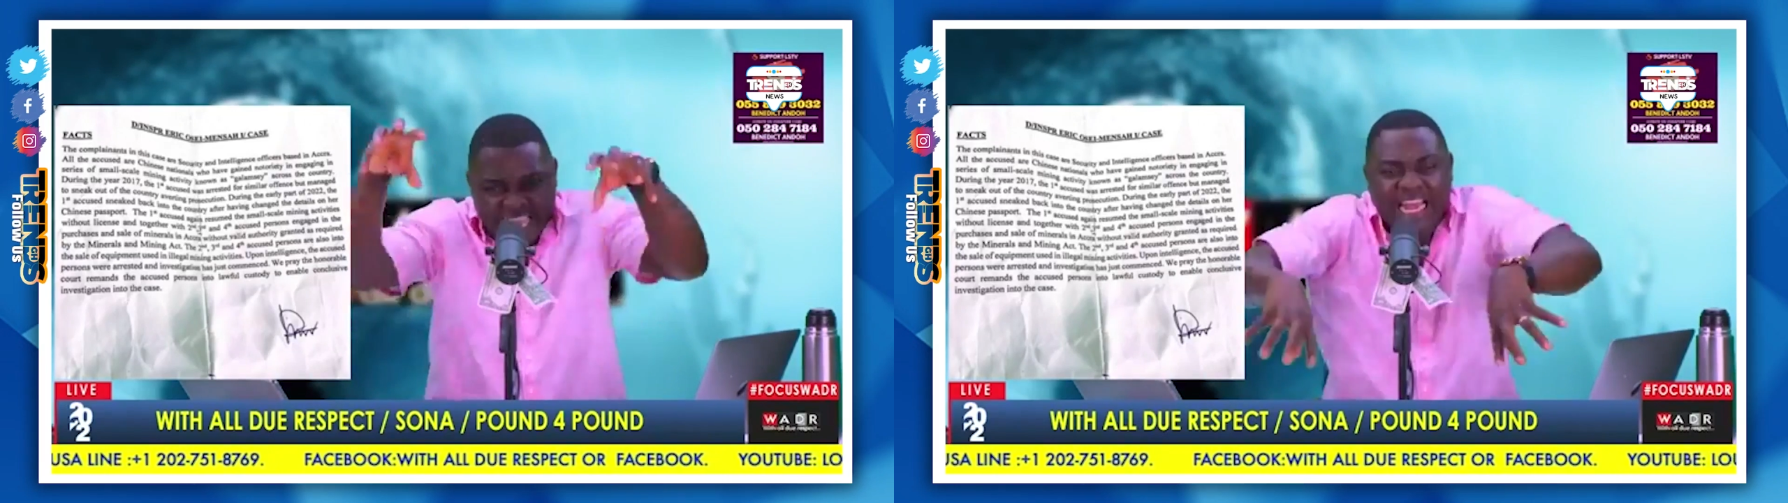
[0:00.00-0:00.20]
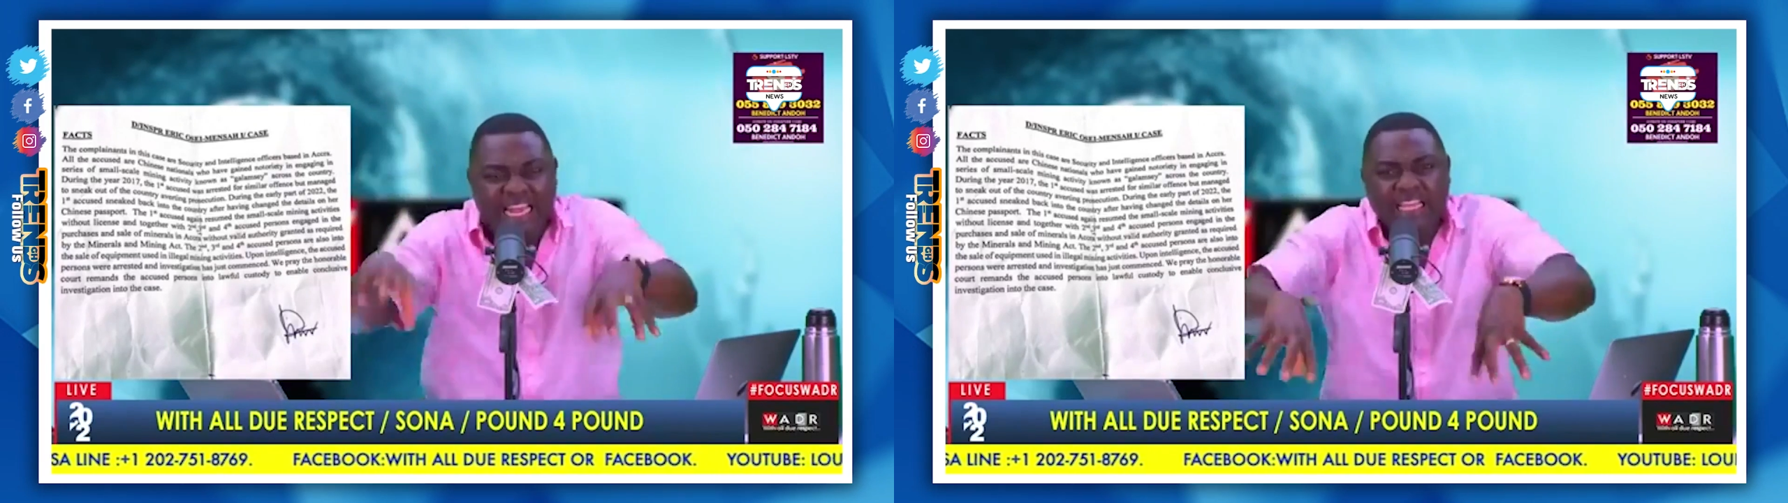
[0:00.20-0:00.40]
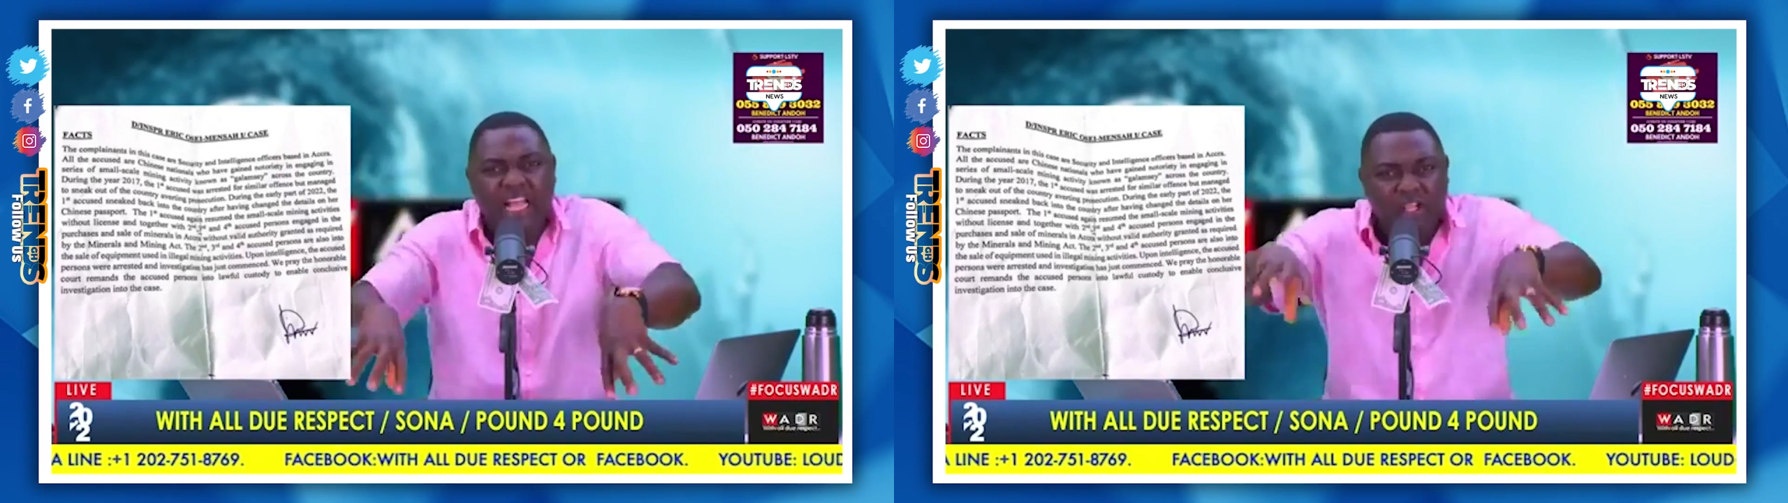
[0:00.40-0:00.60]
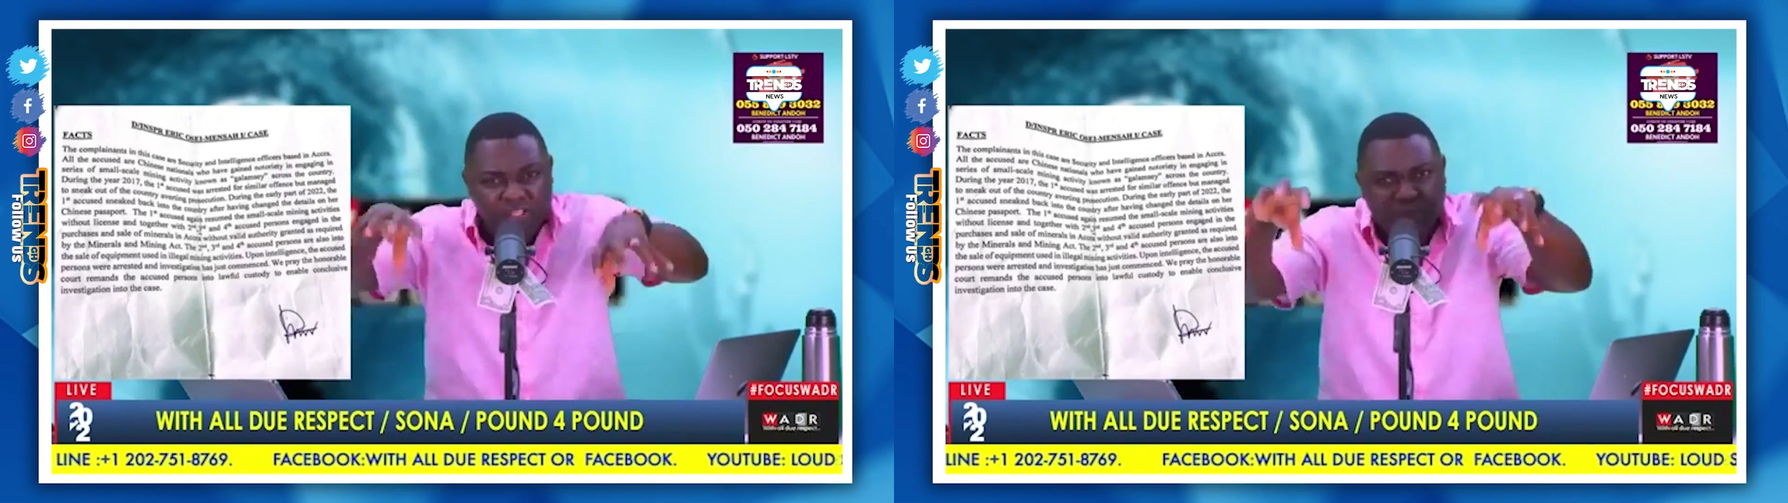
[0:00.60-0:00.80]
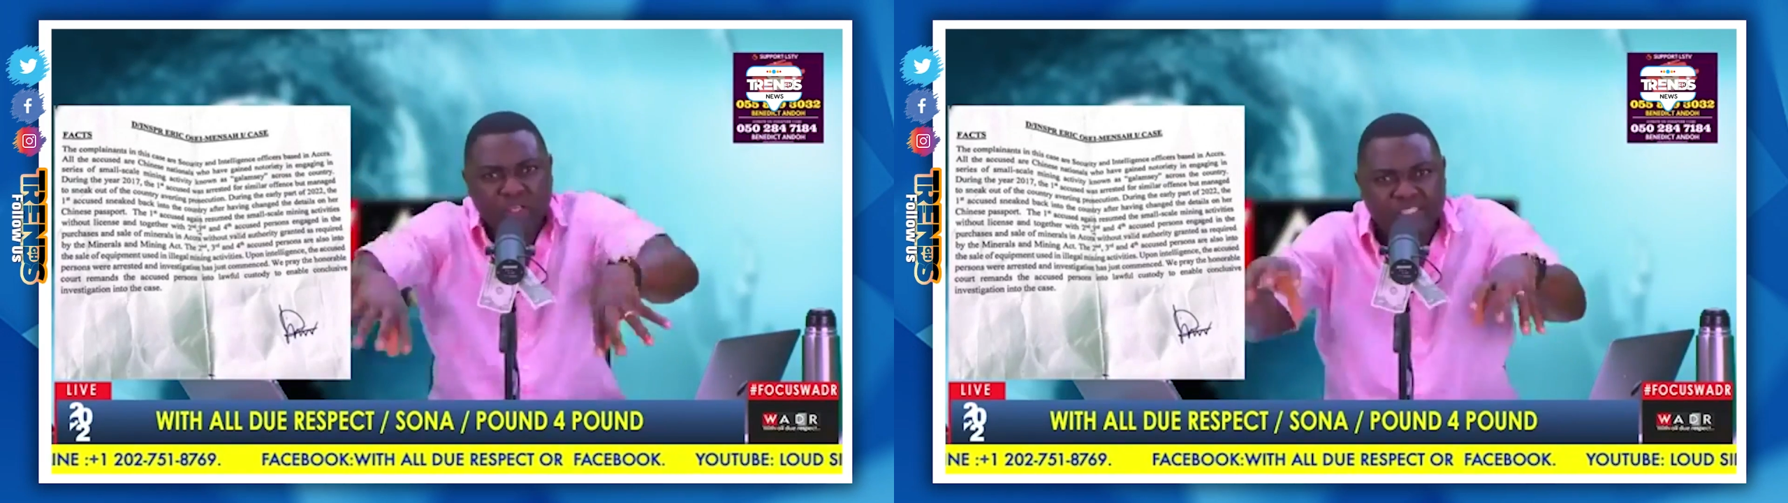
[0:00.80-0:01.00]
illegal
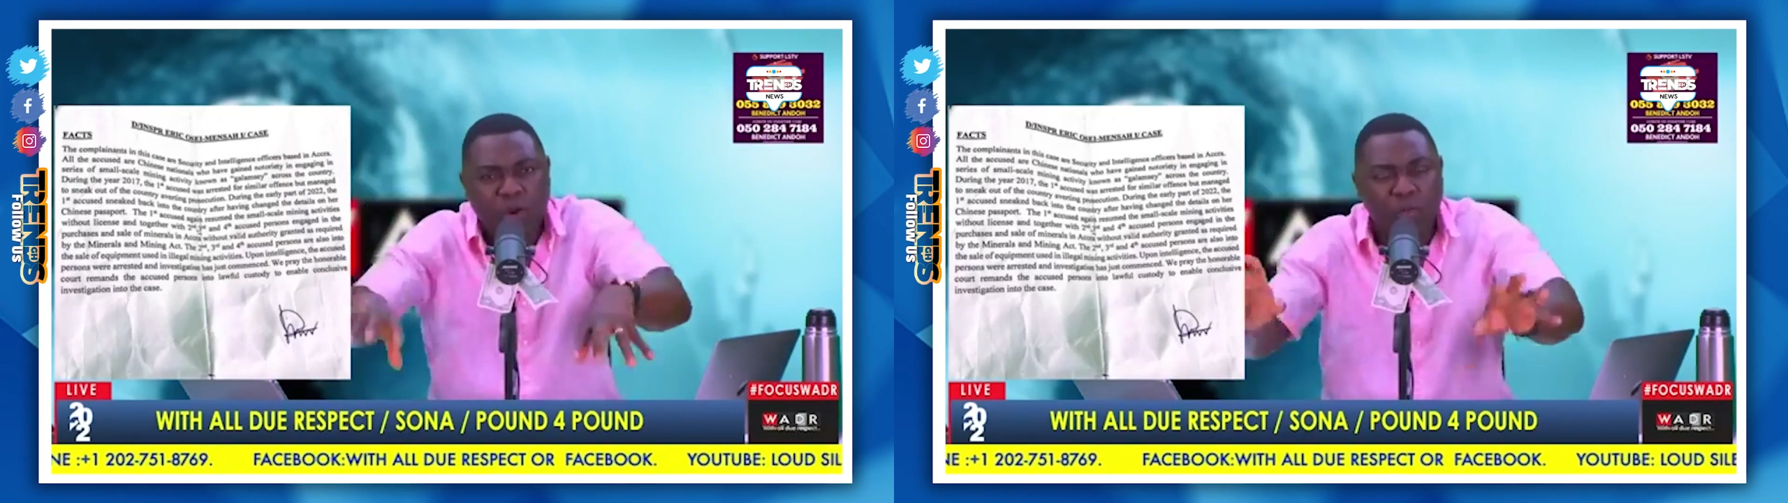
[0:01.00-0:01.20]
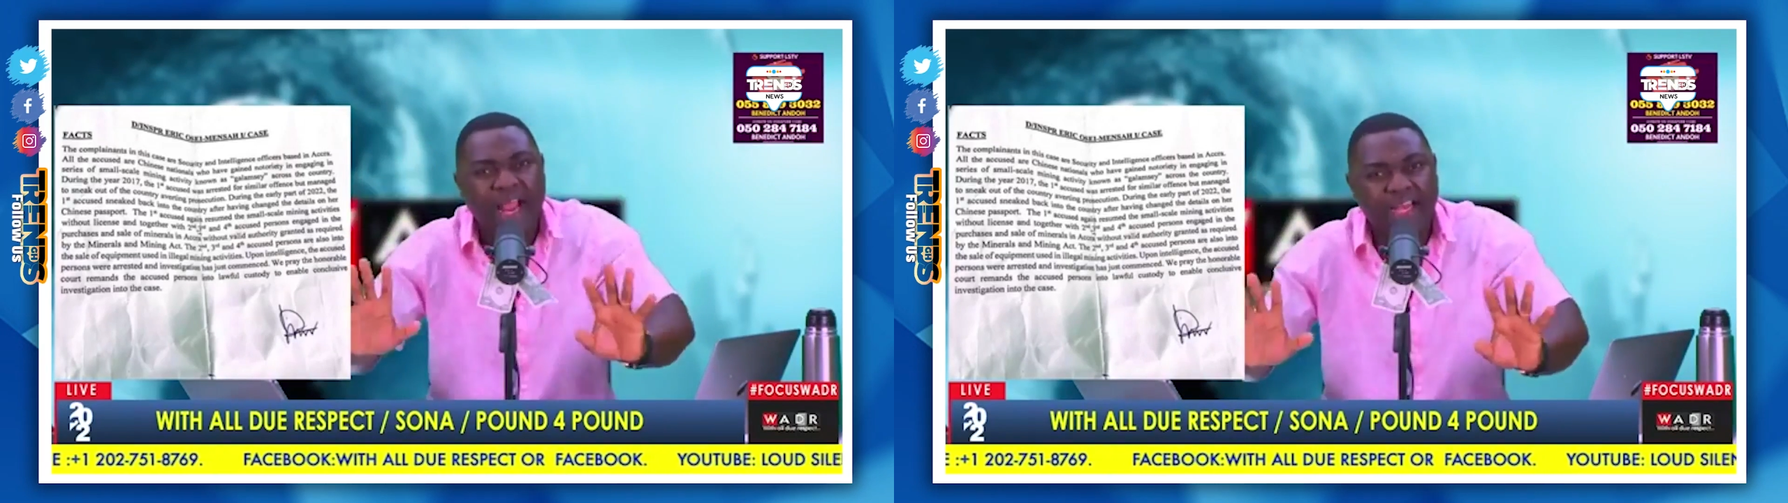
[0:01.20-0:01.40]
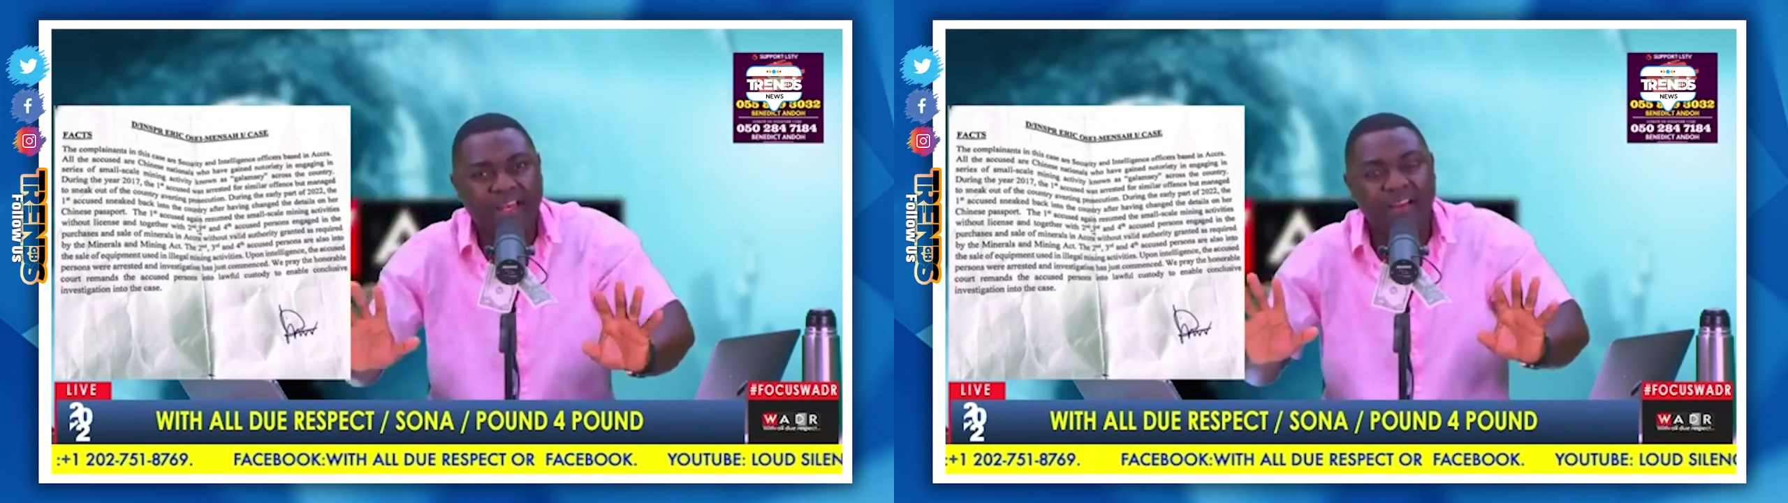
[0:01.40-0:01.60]
small scale mining.